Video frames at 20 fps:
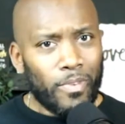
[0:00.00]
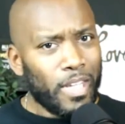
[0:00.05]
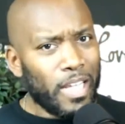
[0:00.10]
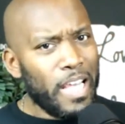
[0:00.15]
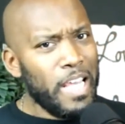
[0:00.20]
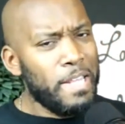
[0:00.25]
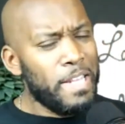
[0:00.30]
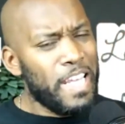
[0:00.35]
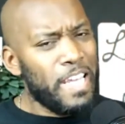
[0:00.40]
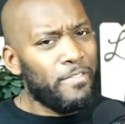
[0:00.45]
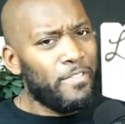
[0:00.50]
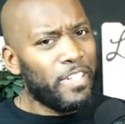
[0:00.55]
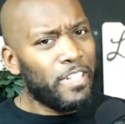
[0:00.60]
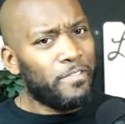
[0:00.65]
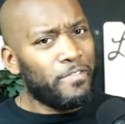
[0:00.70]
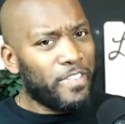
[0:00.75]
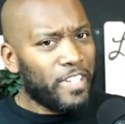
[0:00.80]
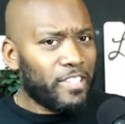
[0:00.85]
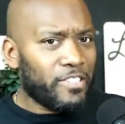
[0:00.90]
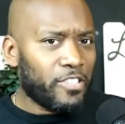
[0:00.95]
And even
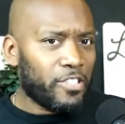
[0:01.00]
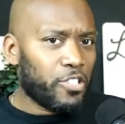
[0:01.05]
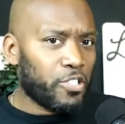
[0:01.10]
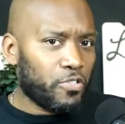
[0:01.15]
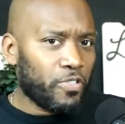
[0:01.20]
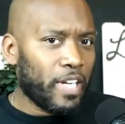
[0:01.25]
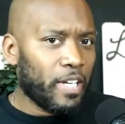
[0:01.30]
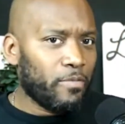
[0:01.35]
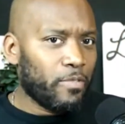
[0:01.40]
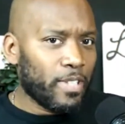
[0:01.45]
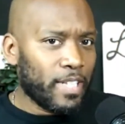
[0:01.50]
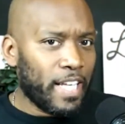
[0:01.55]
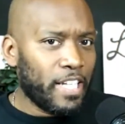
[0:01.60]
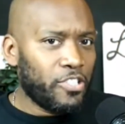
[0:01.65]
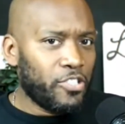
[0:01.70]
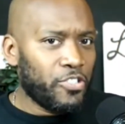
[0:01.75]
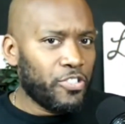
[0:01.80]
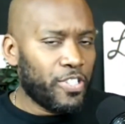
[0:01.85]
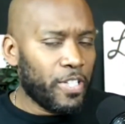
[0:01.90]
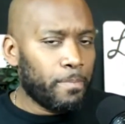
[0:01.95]
if there's a strained
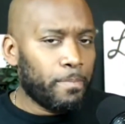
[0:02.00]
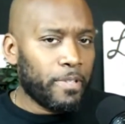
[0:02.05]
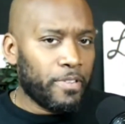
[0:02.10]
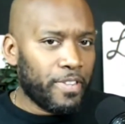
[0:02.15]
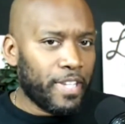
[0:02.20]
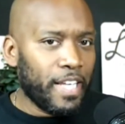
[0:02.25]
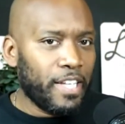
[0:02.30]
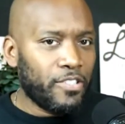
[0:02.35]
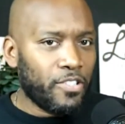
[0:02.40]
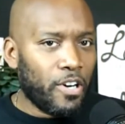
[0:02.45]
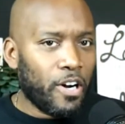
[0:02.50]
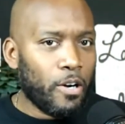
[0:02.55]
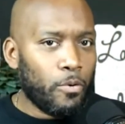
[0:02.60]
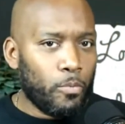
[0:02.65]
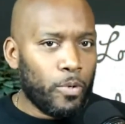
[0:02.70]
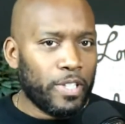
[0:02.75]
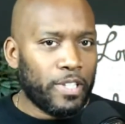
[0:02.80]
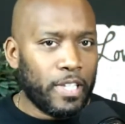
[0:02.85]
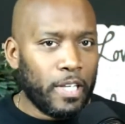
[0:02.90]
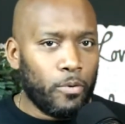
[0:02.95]
relationship and things aren't
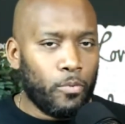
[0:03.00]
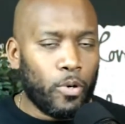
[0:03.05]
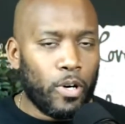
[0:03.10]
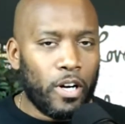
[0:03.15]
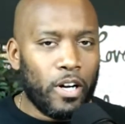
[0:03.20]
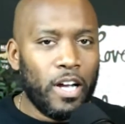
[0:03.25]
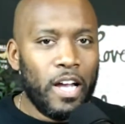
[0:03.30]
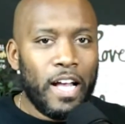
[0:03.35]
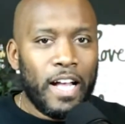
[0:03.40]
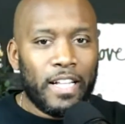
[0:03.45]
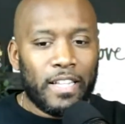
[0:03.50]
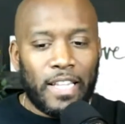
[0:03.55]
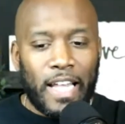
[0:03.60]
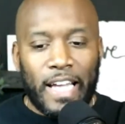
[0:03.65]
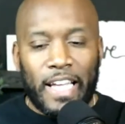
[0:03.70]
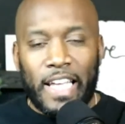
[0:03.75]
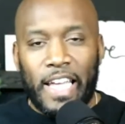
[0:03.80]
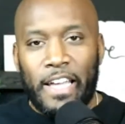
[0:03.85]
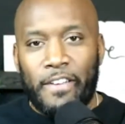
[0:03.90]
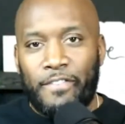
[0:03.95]
what they were,
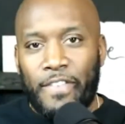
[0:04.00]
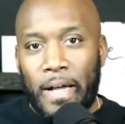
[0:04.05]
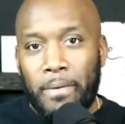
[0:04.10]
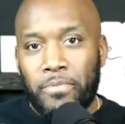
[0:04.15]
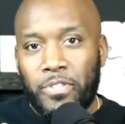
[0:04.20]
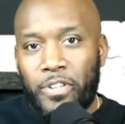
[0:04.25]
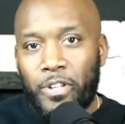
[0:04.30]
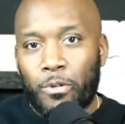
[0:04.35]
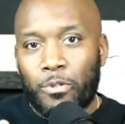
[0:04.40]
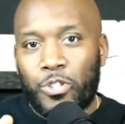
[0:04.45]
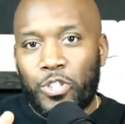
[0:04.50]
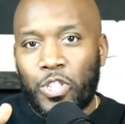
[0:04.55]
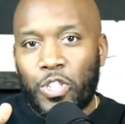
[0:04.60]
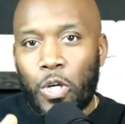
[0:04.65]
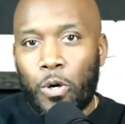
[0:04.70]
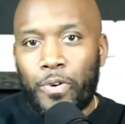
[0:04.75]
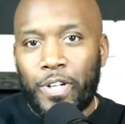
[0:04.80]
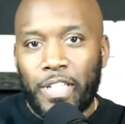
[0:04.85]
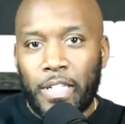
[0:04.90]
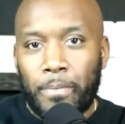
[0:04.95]
like if I'm still
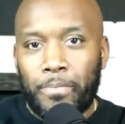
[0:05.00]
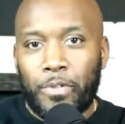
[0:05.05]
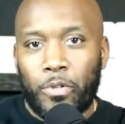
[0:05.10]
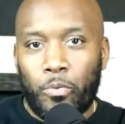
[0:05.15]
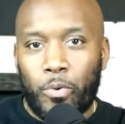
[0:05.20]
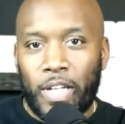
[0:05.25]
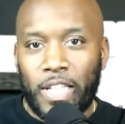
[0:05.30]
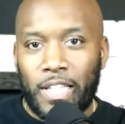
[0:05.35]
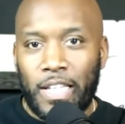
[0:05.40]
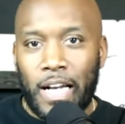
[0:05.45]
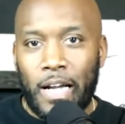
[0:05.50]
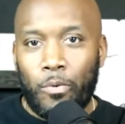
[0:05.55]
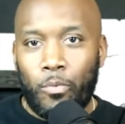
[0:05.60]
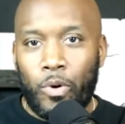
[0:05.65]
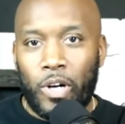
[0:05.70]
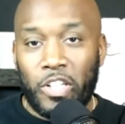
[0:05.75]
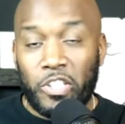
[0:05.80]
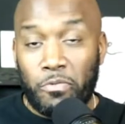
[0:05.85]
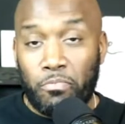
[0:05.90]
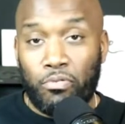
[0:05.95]
showing up the way that I
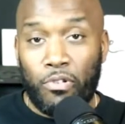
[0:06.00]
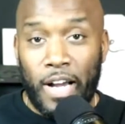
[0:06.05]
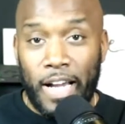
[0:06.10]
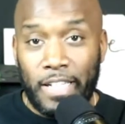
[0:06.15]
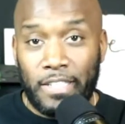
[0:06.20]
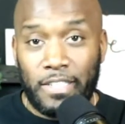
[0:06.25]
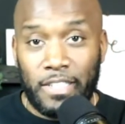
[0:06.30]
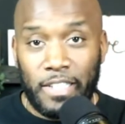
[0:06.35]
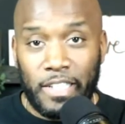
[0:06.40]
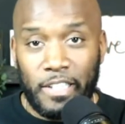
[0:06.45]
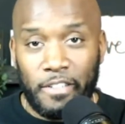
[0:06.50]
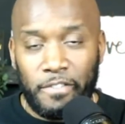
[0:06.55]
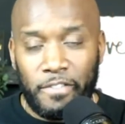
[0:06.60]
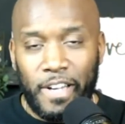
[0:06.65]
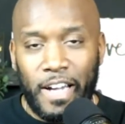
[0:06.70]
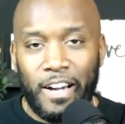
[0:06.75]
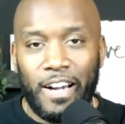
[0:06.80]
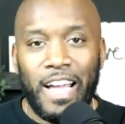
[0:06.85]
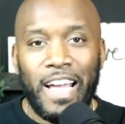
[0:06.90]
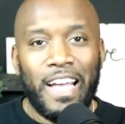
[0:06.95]
was prior to the
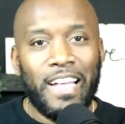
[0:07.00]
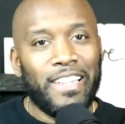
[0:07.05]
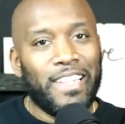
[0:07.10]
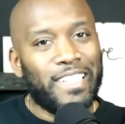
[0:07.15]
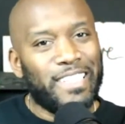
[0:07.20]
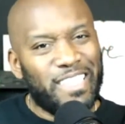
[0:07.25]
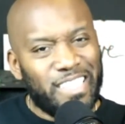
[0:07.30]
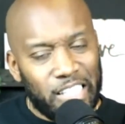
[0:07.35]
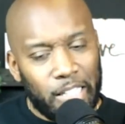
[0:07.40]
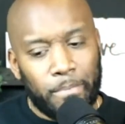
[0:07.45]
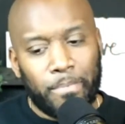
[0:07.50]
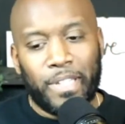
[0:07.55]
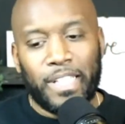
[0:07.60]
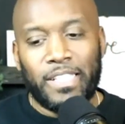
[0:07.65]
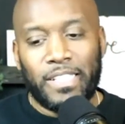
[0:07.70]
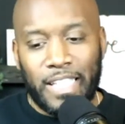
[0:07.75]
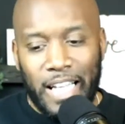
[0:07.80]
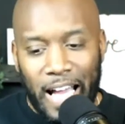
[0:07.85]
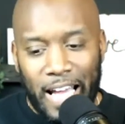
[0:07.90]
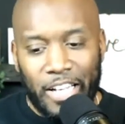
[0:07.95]
affair, then
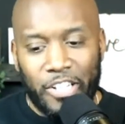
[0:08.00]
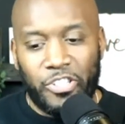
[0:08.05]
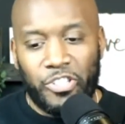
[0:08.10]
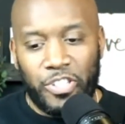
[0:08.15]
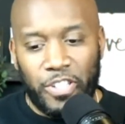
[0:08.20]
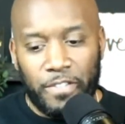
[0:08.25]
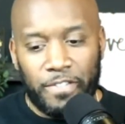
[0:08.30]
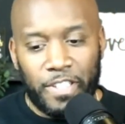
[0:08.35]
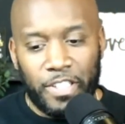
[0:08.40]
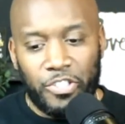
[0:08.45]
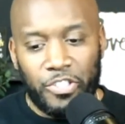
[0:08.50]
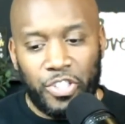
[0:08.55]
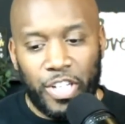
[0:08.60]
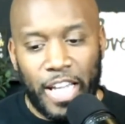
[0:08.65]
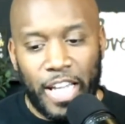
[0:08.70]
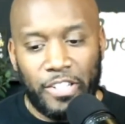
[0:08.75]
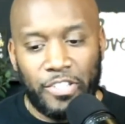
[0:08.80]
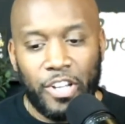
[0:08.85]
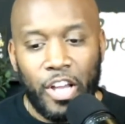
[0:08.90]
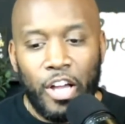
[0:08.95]
something's got to shift and
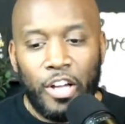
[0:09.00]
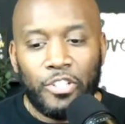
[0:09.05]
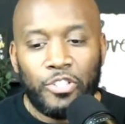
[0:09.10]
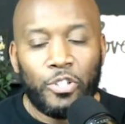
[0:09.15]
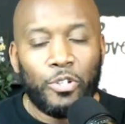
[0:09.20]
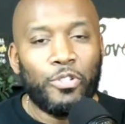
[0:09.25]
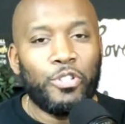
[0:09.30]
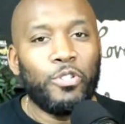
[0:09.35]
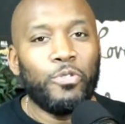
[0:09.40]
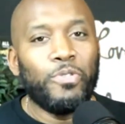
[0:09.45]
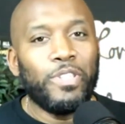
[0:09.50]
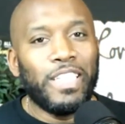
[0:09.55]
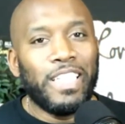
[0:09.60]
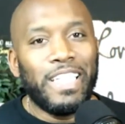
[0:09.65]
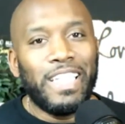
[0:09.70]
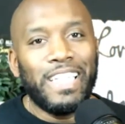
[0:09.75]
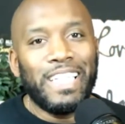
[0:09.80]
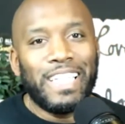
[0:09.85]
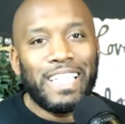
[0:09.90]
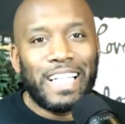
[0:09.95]
change. So you
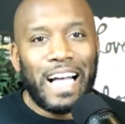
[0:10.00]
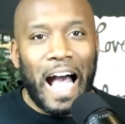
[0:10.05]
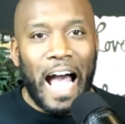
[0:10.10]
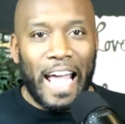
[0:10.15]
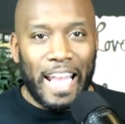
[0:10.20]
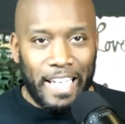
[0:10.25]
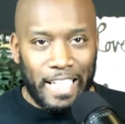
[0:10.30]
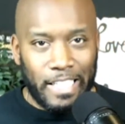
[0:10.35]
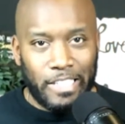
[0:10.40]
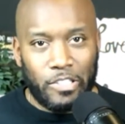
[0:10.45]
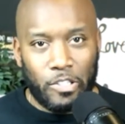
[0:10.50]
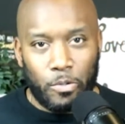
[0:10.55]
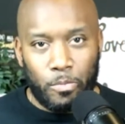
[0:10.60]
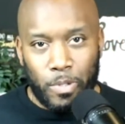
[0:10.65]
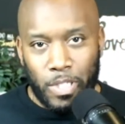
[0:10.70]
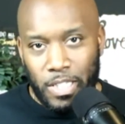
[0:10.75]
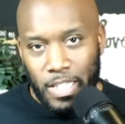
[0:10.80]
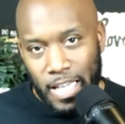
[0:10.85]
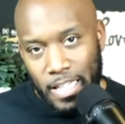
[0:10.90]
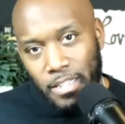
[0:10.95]
need guidance on
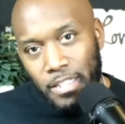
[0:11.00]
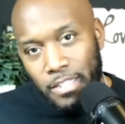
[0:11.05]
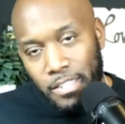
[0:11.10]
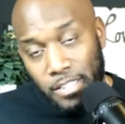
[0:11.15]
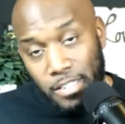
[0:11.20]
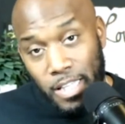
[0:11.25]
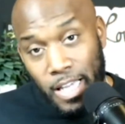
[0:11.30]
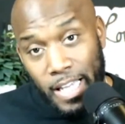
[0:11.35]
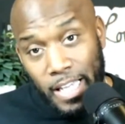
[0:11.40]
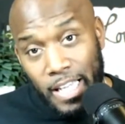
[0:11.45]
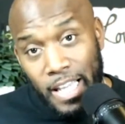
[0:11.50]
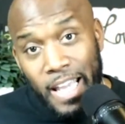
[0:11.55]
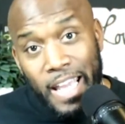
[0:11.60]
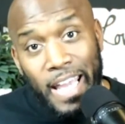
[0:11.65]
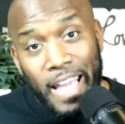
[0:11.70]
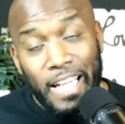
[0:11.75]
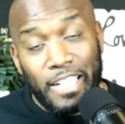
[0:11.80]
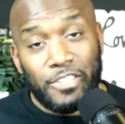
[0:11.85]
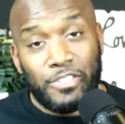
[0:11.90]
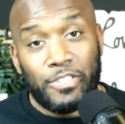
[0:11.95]
what that looks like.
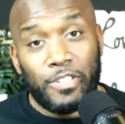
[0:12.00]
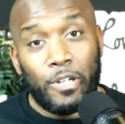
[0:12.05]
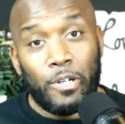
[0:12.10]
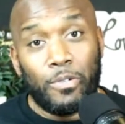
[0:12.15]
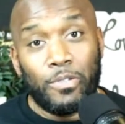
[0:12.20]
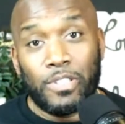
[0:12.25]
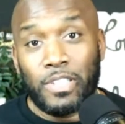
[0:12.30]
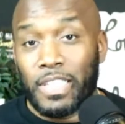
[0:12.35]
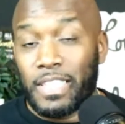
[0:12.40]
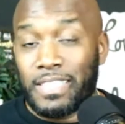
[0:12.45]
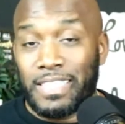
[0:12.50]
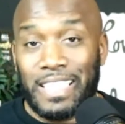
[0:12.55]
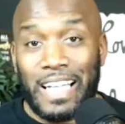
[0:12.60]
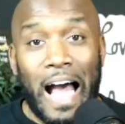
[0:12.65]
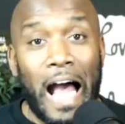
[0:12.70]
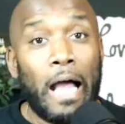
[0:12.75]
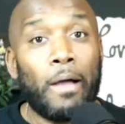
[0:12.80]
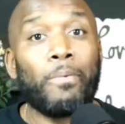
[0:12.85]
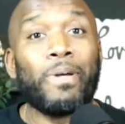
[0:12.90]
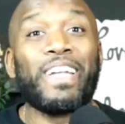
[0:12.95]
And so, listen,
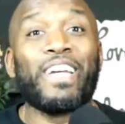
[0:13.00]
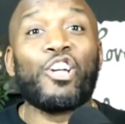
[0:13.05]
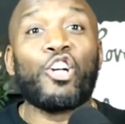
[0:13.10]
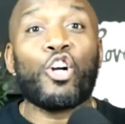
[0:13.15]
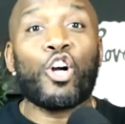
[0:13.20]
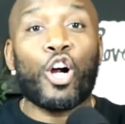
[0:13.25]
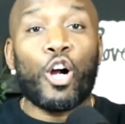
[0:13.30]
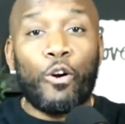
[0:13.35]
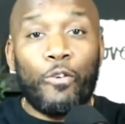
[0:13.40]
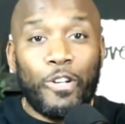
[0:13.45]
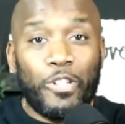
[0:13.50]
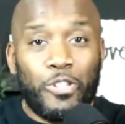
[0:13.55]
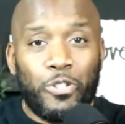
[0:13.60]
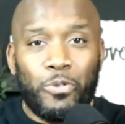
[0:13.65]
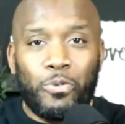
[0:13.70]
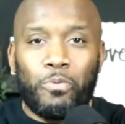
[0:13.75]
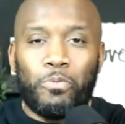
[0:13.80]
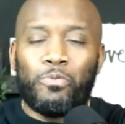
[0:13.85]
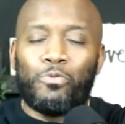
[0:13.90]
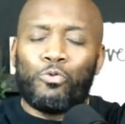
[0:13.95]
I would encourage
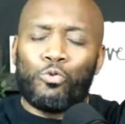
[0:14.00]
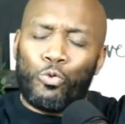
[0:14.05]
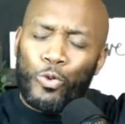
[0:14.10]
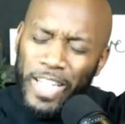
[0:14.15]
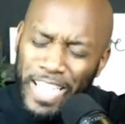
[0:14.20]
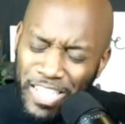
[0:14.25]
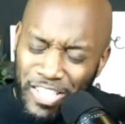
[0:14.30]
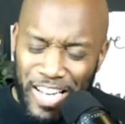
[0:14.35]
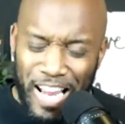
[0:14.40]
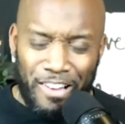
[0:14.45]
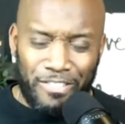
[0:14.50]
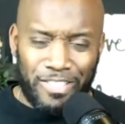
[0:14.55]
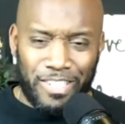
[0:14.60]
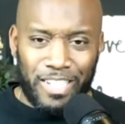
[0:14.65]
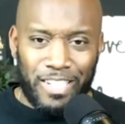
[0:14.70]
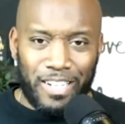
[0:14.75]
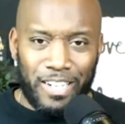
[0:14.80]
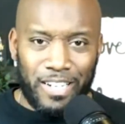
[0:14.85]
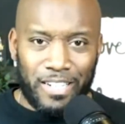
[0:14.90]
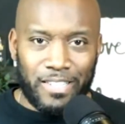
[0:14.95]
you, reach out
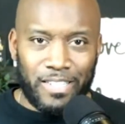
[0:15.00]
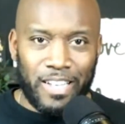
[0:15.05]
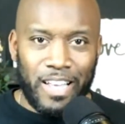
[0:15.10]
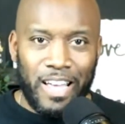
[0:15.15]
to us.